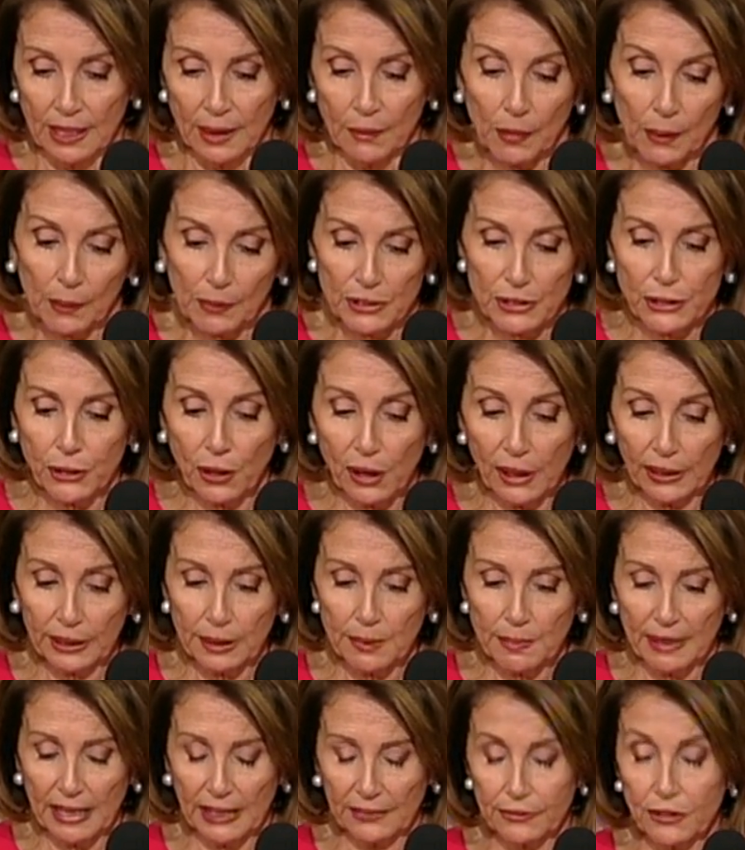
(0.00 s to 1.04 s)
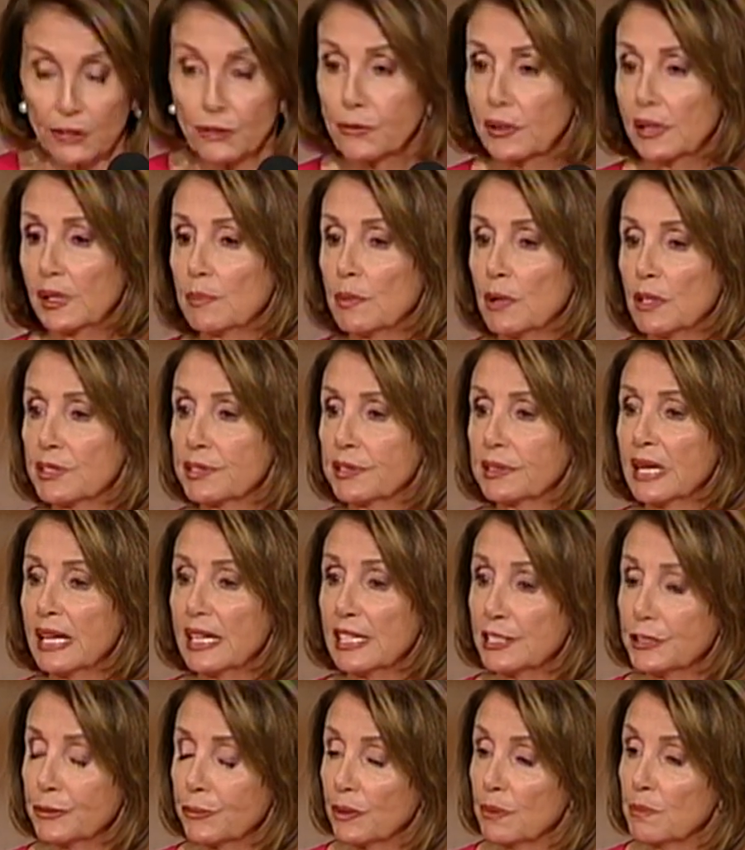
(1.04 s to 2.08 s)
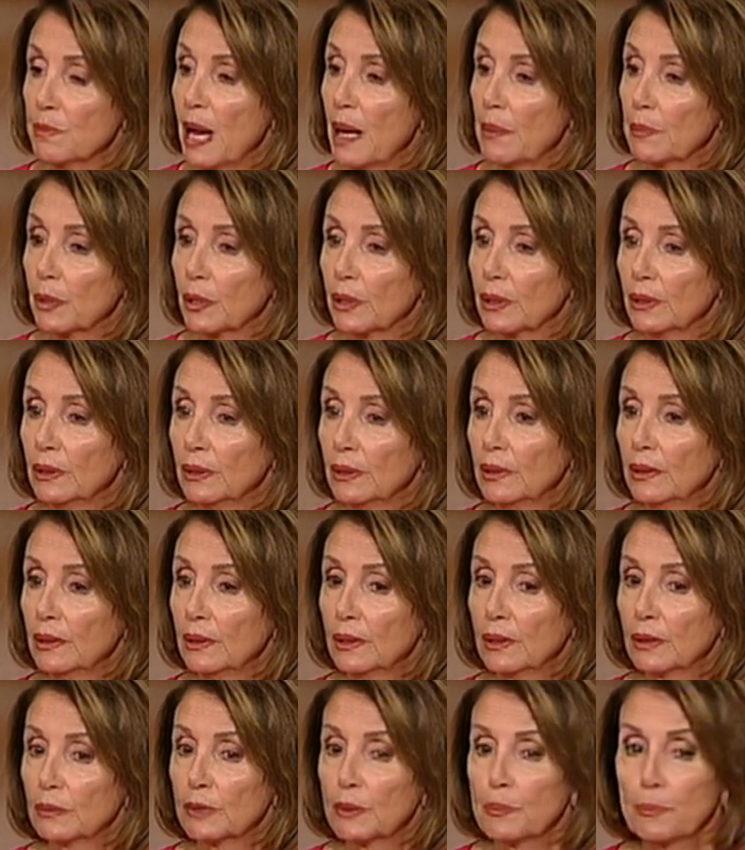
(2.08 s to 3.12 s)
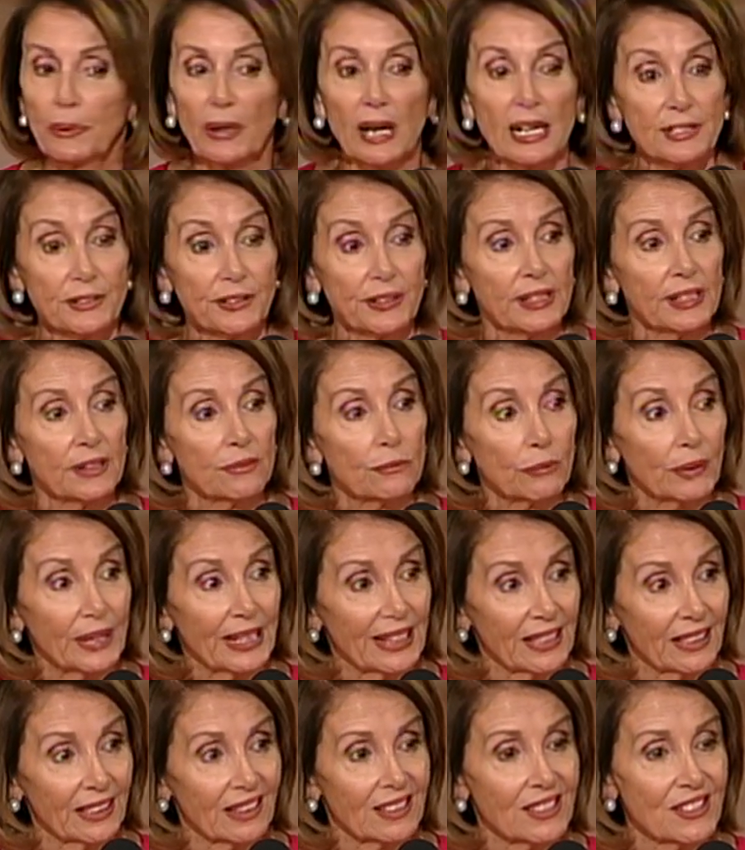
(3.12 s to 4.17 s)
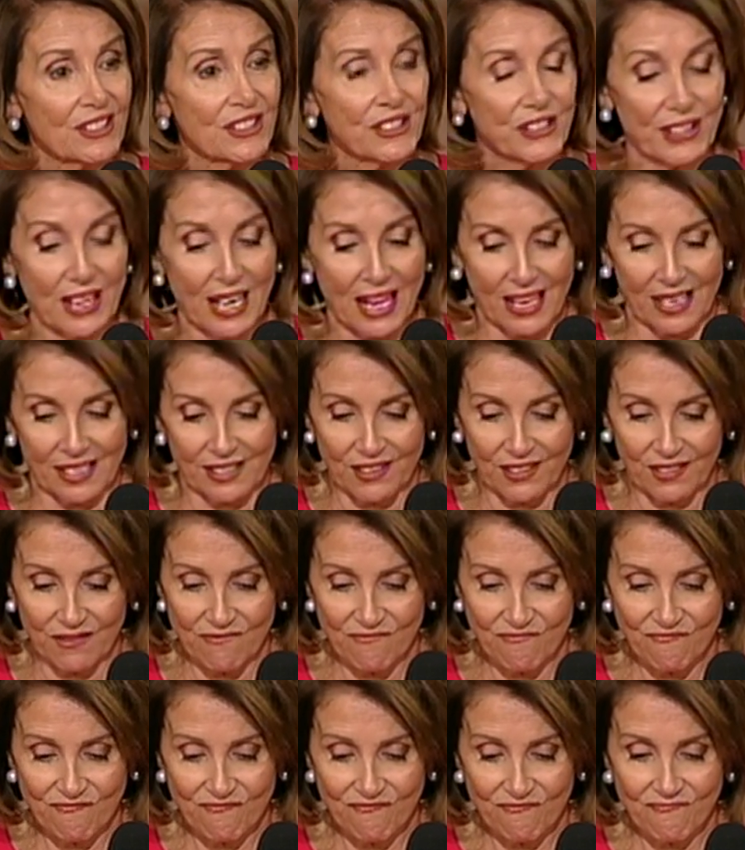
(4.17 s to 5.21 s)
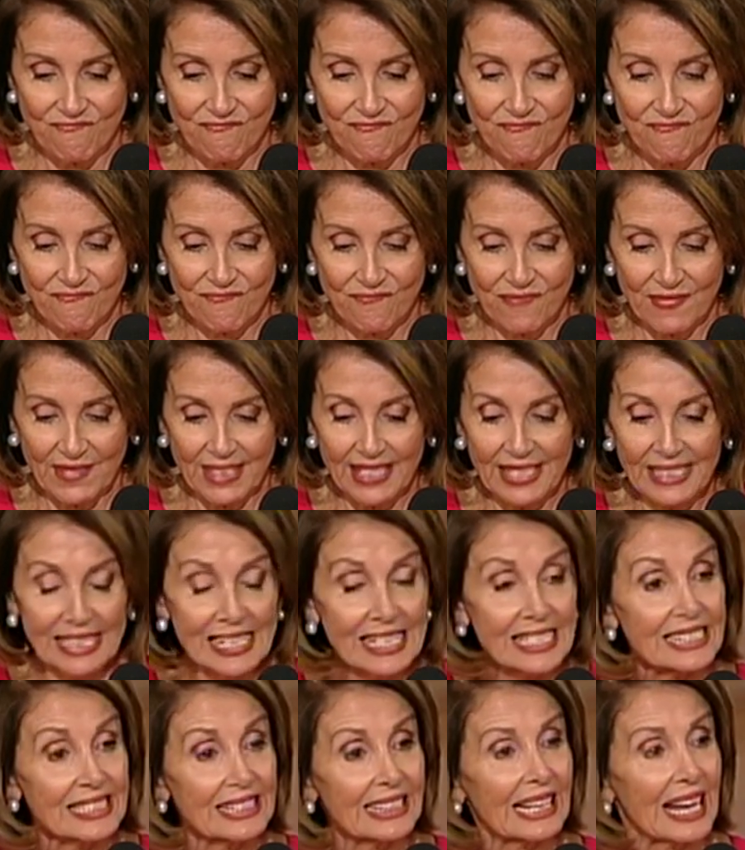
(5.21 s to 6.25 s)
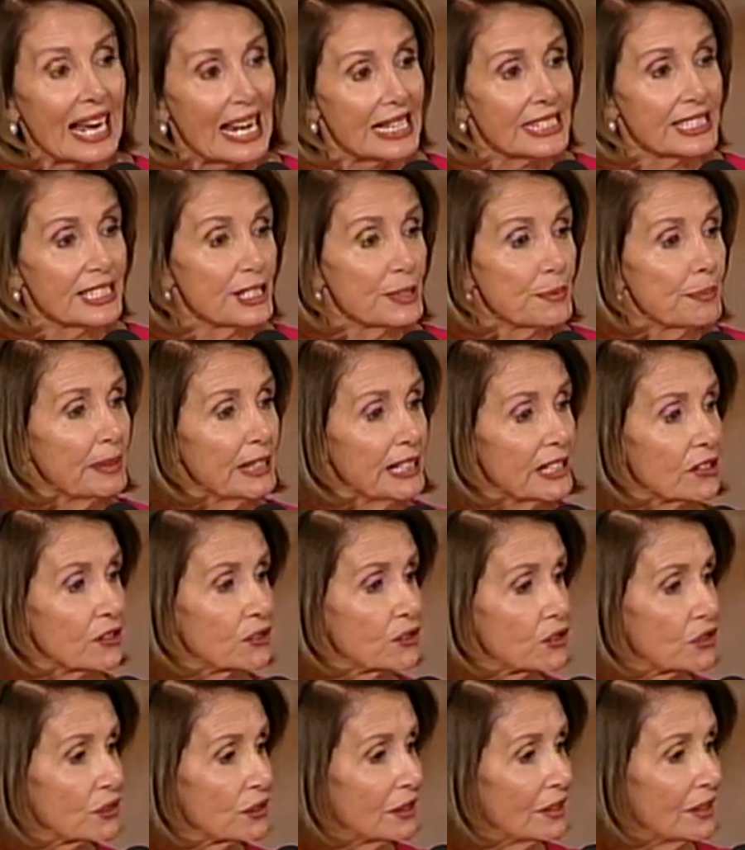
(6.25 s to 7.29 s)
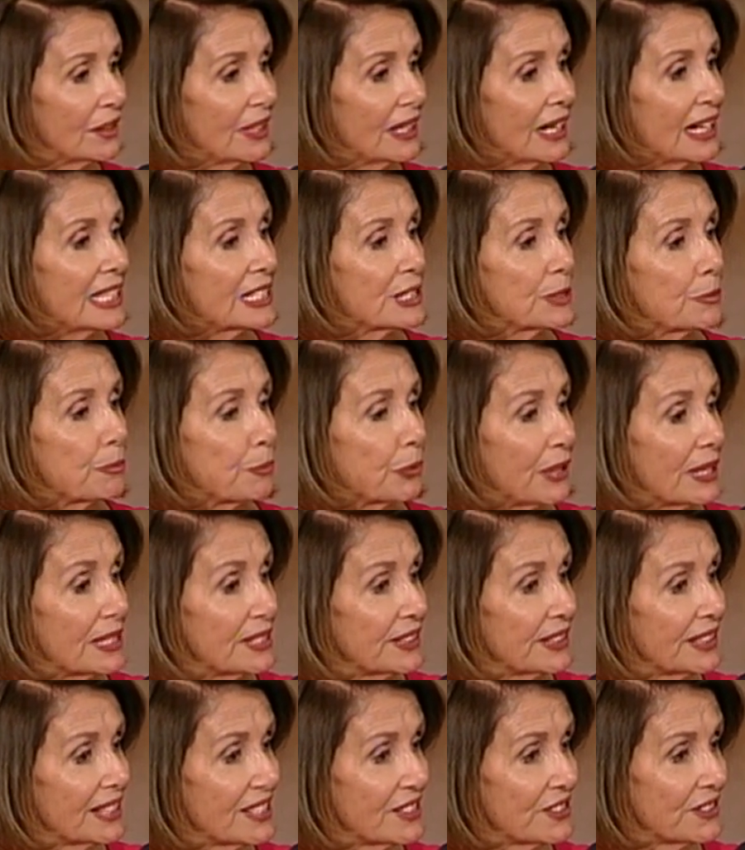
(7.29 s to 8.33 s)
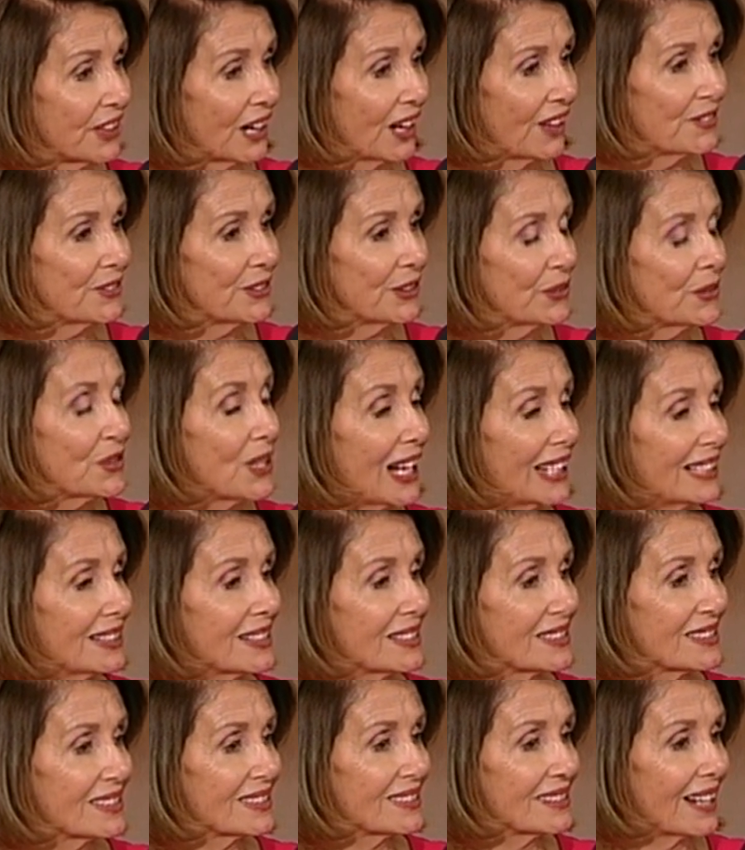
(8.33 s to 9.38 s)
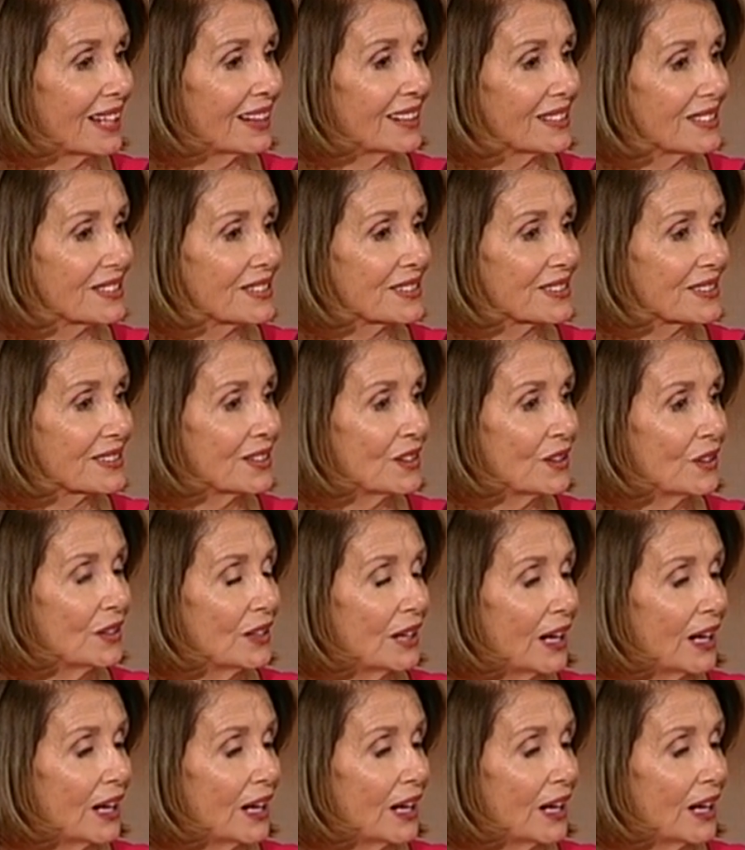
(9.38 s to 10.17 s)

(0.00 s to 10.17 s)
And when we're talking about the Dreamers, let us remember what President Reagan said in his last speech as President of the United States.